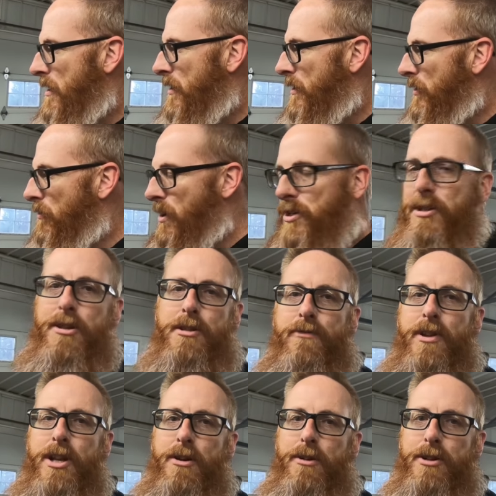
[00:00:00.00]
the rest of this
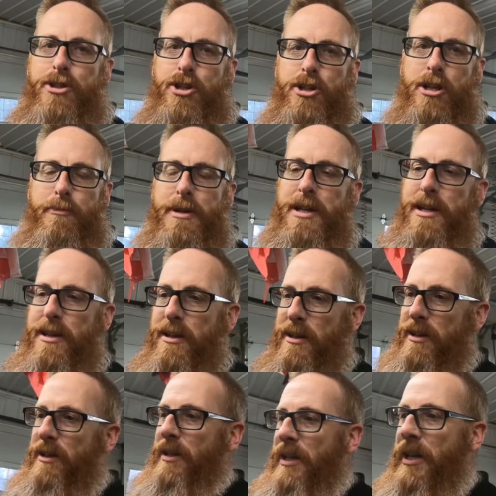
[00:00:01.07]
video is just gonna be
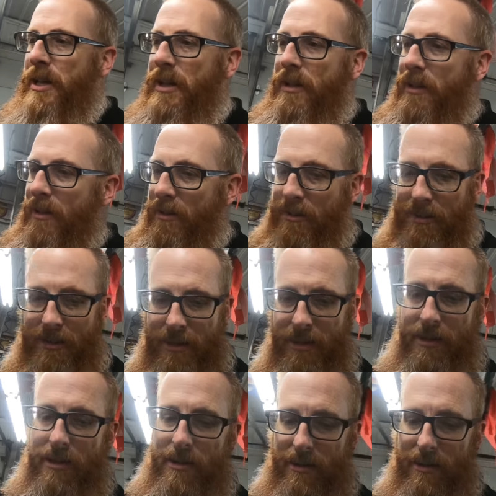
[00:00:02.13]
getting the